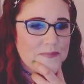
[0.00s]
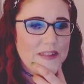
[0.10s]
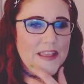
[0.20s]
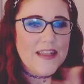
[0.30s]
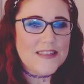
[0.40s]

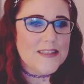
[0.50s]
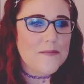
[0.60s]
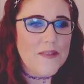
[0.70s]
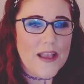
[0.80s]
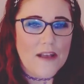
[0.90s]
it's
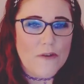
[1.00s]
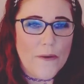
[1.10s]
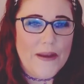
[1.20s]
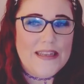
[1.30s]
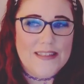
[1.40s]
something I've
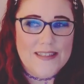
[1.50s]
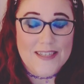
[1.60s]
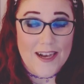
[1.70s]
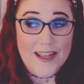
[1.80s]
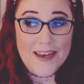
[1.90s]
always
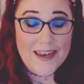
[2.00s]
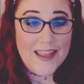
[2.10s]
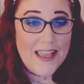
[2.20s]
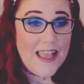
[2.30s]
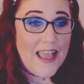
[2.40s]
done,
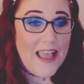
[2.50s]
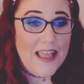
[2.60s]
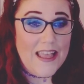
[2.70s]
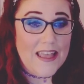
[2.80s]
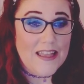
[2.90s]

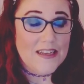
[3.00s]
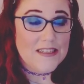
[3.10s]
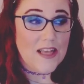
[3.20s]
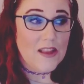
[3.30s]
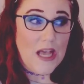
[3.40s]
and
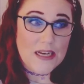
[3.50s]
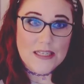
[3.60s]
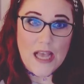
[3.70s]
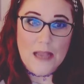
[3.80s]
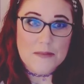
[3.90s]
a lot of
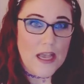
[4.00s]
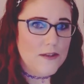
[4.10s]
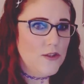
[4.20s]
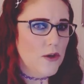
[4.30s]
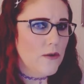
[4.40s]
times I
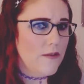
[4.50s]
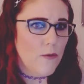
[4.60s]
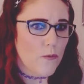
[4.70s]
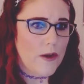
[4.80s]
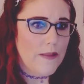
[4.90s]
don't
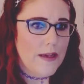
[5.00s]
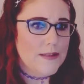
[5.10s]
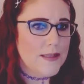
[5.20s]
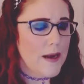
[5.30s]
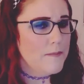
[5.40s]
even
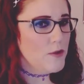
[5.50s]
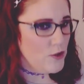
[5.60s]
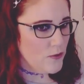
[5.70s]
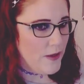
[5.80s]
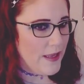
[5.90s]
realize that I'm
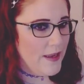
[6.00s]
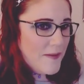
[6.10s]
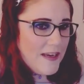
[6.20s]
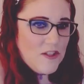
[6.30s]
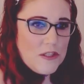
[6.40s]
doing it.
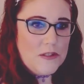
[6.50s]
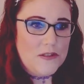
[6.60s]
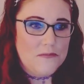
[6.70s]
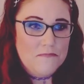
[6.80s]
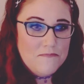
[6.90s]
It
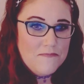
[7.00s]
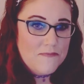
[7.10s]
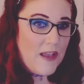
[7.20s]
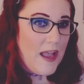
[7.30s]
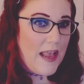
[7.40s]
just
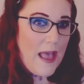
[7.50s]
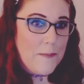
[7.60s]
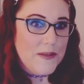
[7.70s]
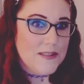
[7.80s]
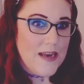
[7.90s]
kind of
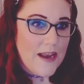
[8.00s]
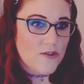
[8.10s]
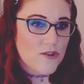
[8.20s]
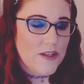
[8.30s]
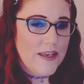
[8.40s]
happens
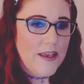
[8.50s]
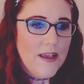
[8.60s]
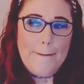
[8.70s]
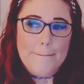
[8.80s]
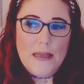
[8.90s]
naturally,
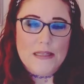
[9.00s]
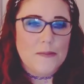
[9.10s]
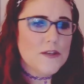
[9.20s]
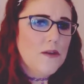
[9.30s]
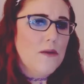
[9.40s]

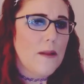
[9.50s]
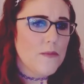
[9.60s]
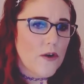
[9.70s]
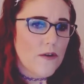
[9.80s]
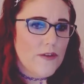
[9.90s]
especially when I'm
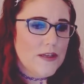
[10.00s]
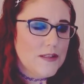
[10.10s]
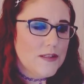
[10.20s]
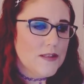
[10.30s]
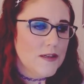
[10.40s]

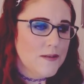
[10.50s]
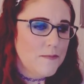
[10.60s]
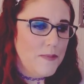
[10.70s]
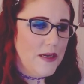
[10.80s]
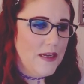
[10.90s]
nervous,
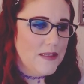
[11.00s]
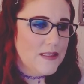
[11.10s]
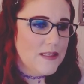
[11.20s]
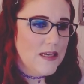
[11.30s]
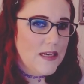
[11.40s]

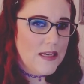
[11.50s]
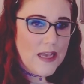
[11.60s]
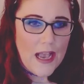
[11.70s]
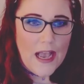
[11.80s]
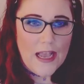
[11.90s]
but
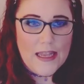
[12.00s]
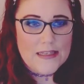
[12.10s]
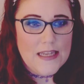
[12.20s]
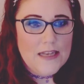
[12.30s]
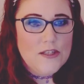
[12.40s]
I
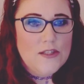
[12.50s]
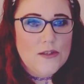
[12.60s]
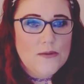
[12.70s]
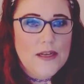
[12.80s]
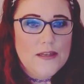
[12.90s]
tend to
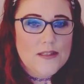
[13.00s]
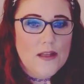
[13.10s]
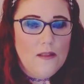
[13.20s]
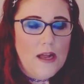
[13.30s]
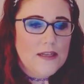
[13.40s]
do it
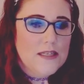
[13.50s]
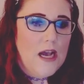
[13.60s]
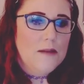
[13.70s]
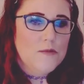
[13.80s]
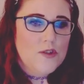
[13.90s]
a lot of
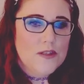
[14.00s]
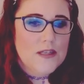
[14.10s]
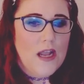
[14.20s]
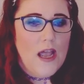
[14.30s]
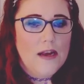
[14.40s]
times just to
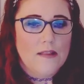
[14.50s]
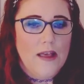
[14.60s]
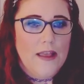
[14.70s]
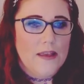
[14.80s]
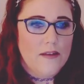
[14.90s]
kind of
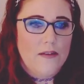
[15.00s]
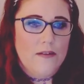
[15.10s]
like,